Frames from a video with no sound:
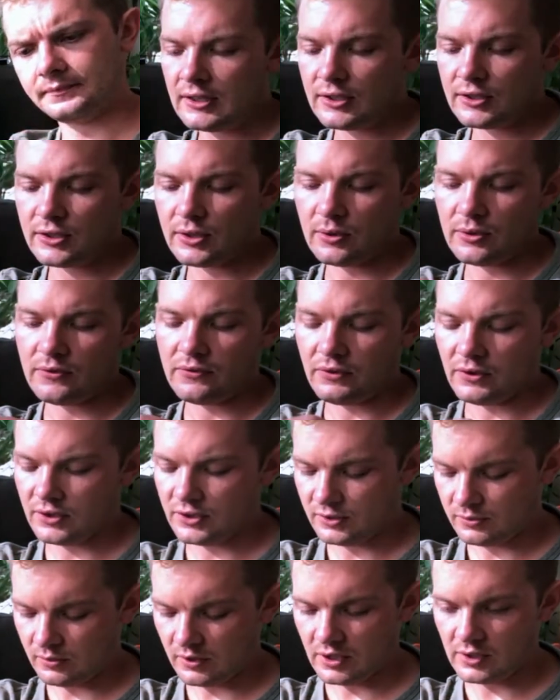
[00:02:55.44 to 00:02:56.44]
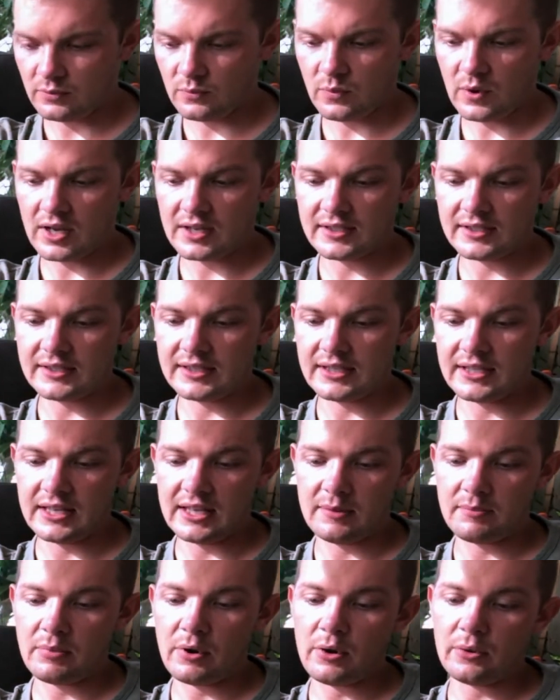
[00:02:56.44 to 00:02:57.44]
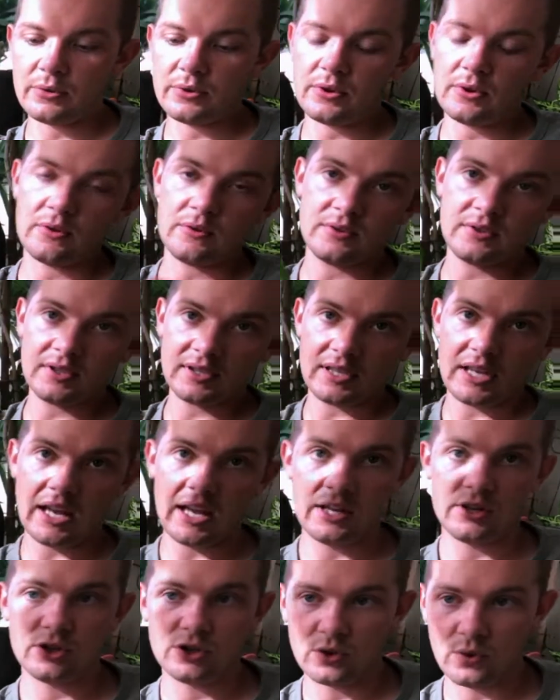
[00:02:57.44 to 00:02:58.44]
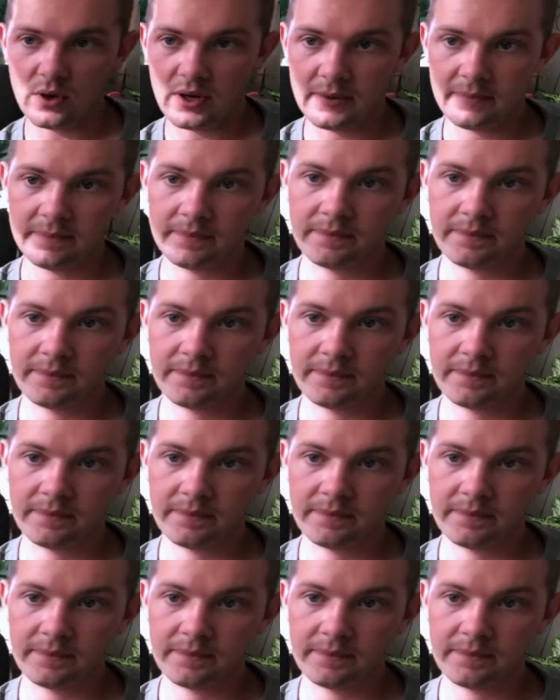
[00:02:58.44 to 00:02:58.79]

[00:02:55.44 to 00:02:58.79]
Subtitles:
So the first one was the Pothos Enjoy.